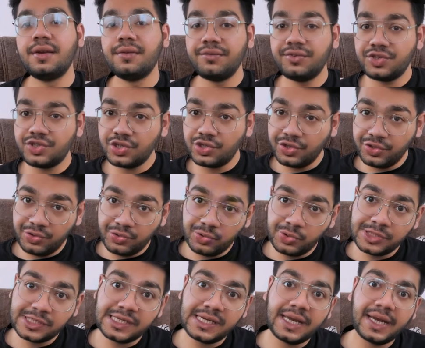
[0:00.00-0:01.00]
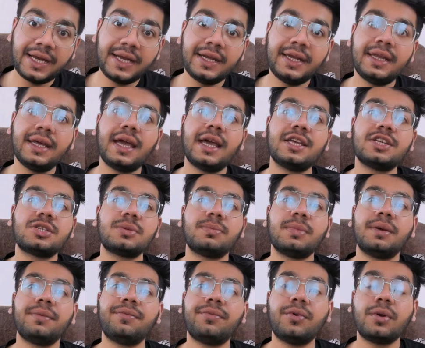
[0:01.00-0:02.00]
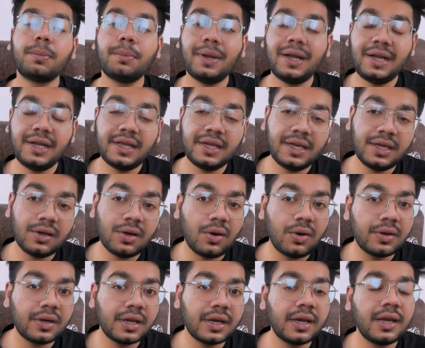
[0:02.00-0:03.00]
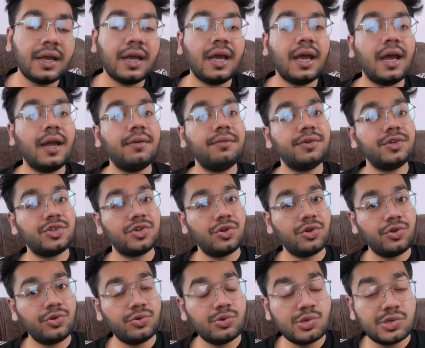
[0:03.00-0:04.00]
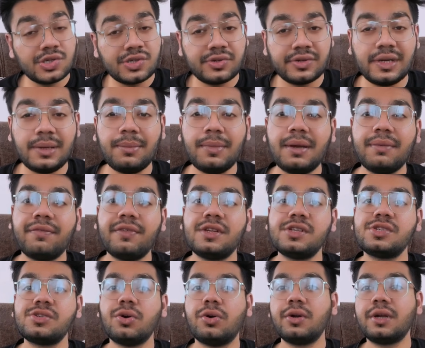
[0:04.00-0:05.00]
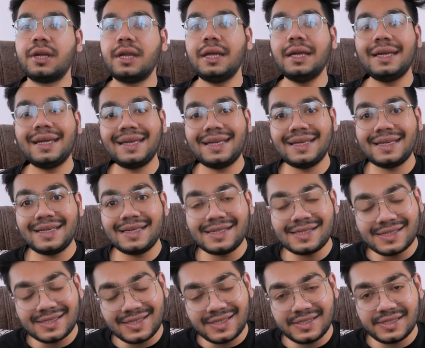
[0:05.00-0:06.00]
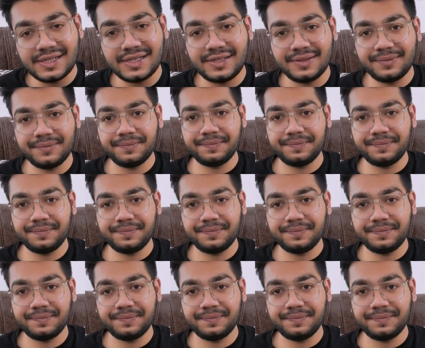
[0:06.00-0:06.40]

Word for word: We should use linked HashMap for maintaining order and we should use TreeMap when sorting is needed.